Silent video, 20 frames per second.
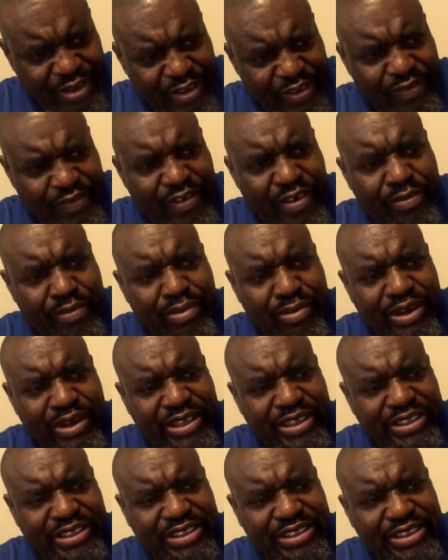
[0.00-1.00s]

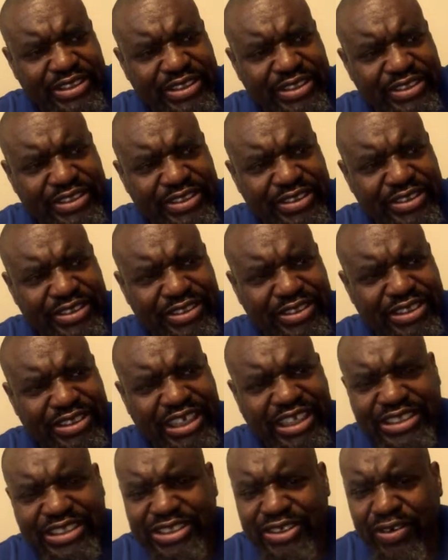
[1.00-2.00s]
Fabrice
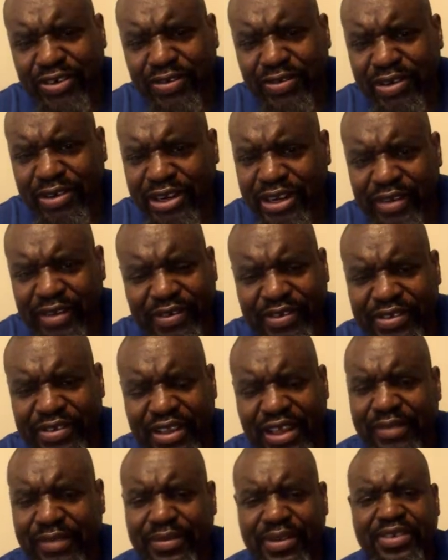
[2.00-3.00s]
Tizo, whatever his
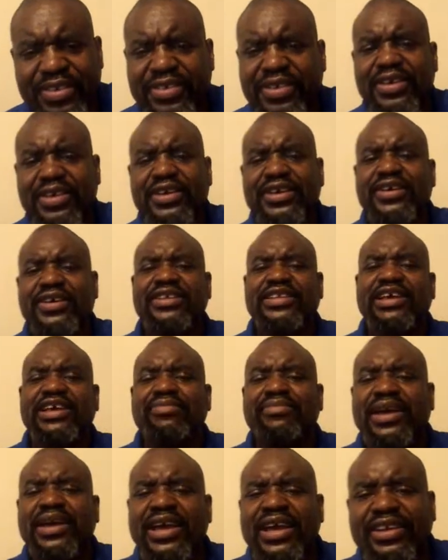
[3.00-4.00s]
name is. That
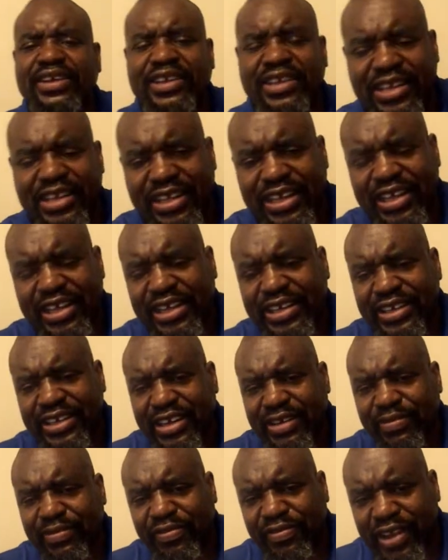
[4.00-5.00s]
man ended
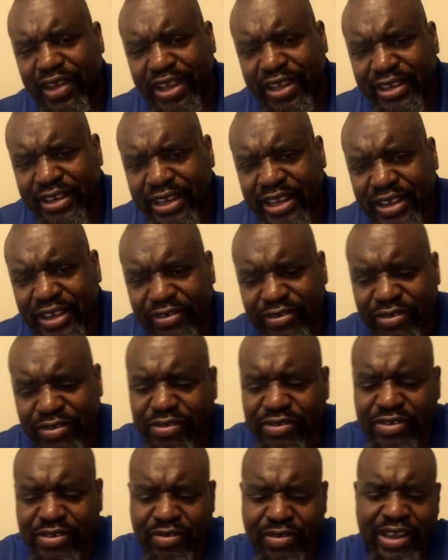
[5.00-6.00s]
up fighting that
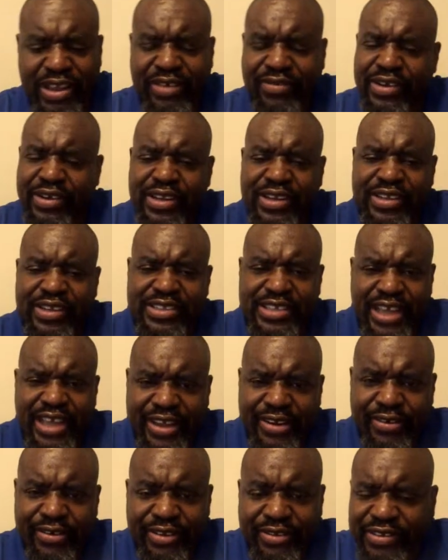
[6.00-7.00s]
cruiserweight and winning the
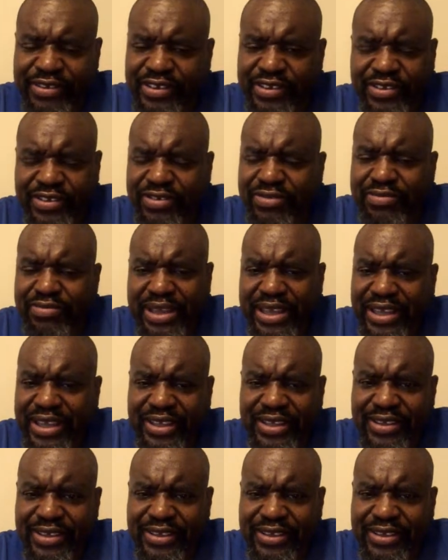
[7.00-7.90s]
title. He was just too big.